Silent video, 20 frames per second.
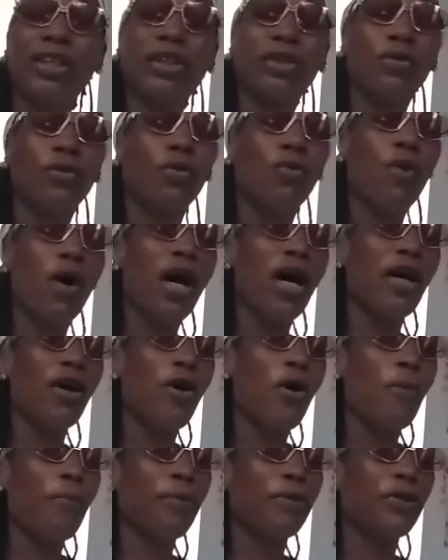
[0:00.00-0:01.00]
is wide
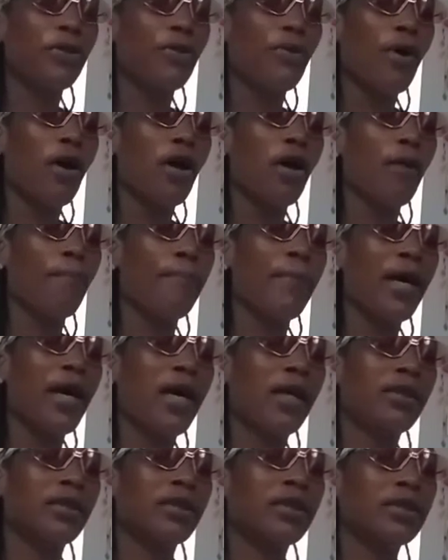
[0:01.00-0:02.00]
open. You are
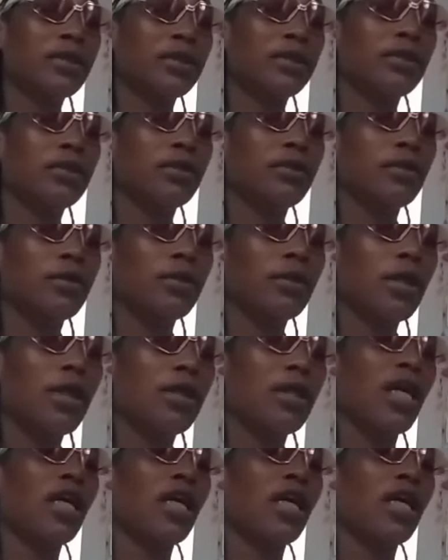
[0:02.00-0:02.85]
balanced. And